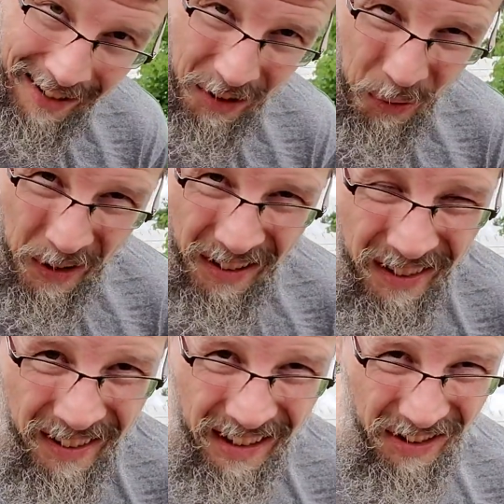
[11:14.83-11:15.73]
do it.
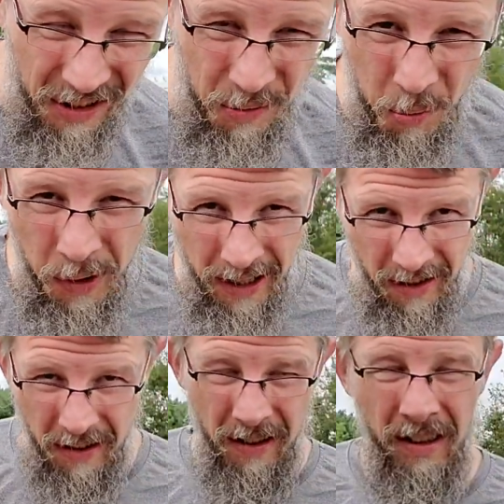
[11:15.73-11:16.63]
It's just
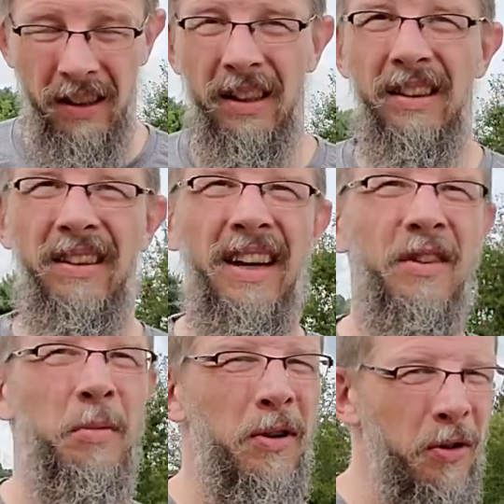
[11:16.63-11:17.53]
weird, right?
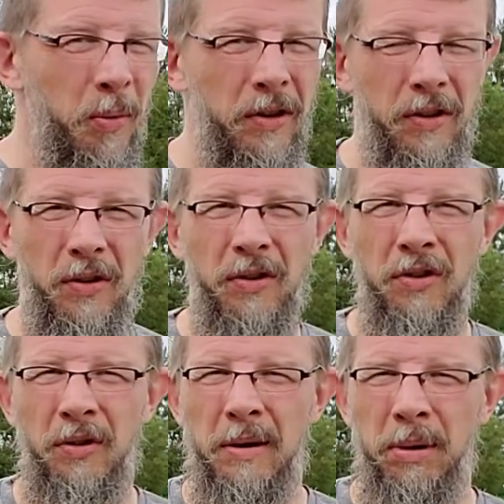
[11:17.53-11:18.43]
Especially when you're used to
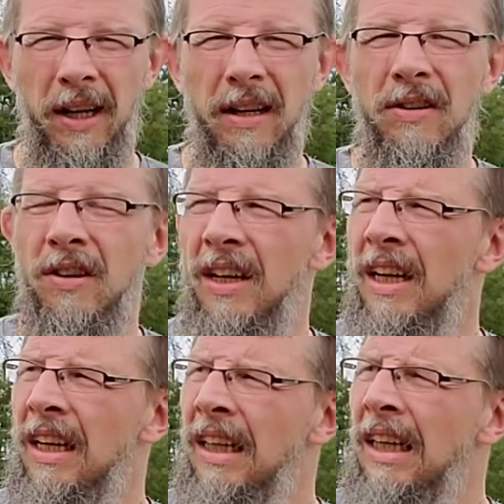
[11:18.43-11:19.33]
straight blades.
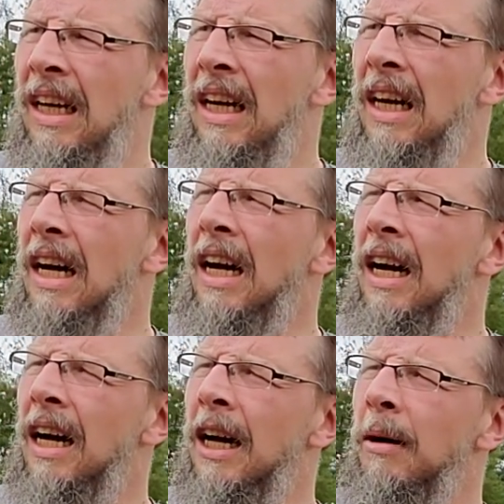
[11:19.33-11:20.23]

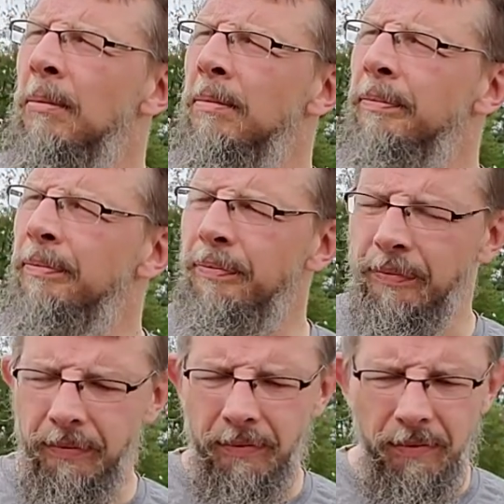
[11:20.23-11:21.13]

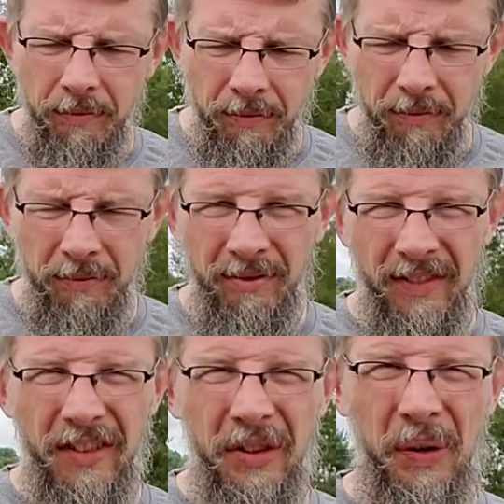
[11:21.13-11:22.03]

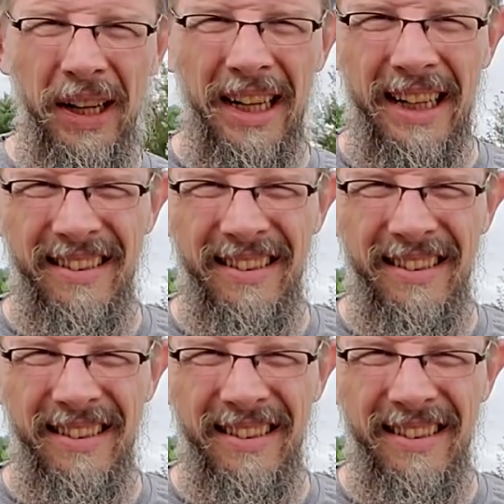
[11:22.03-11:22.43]
So again,